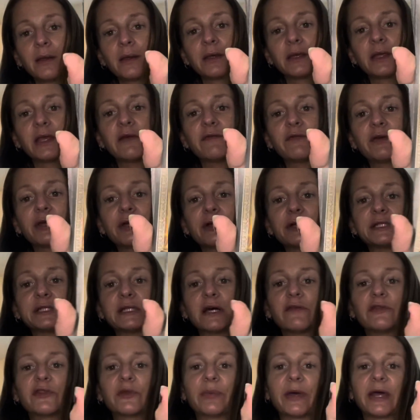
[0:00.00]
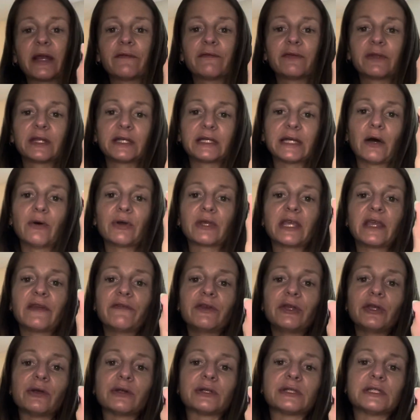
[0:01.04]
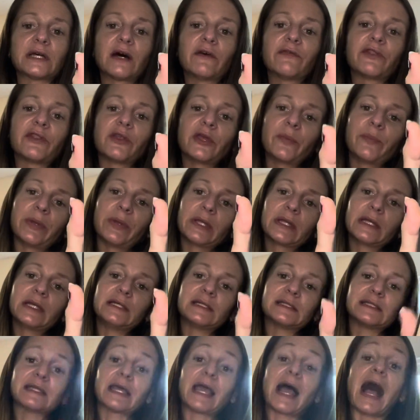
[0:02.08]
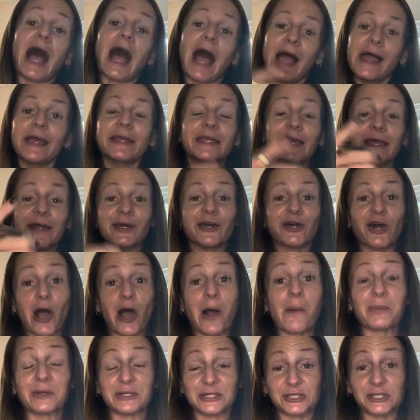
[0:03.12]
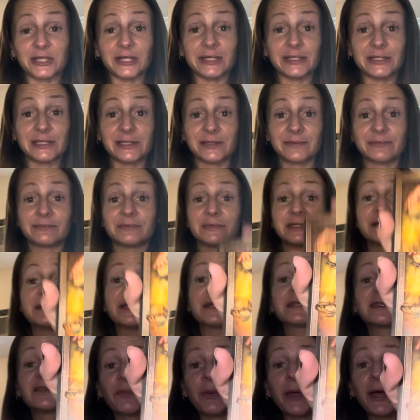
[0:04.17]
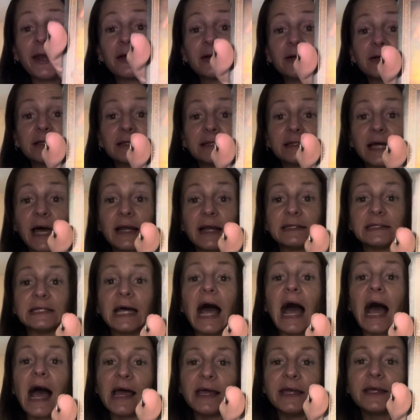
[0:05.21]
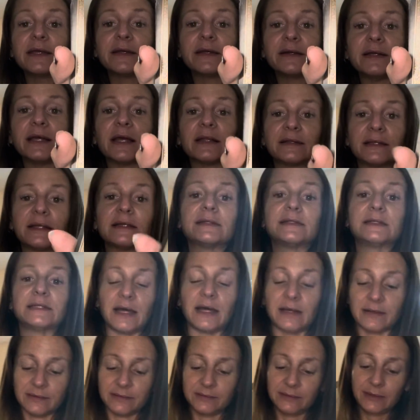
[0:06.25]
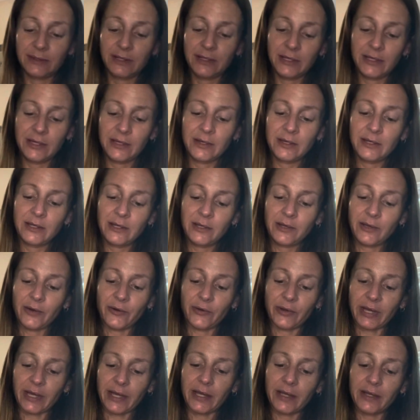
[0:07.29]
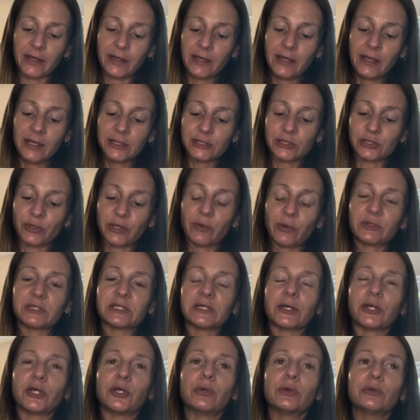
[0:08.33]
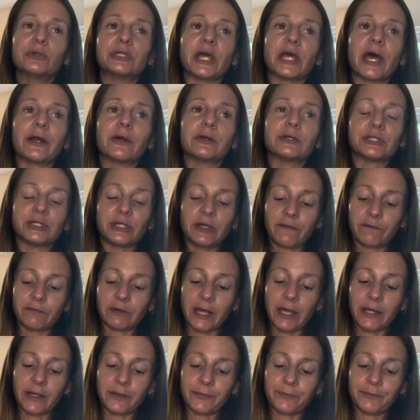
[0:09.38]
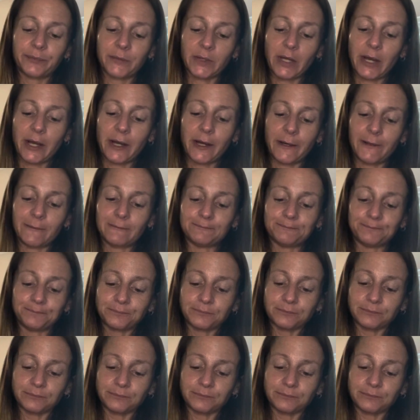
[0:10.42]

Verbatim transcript: giving yourself the benefit of the doubt, giving yourself the ability to say, I can accomplish this. Six of Pentacles status, I can get this done. Okay, so there was a huge energy of like um,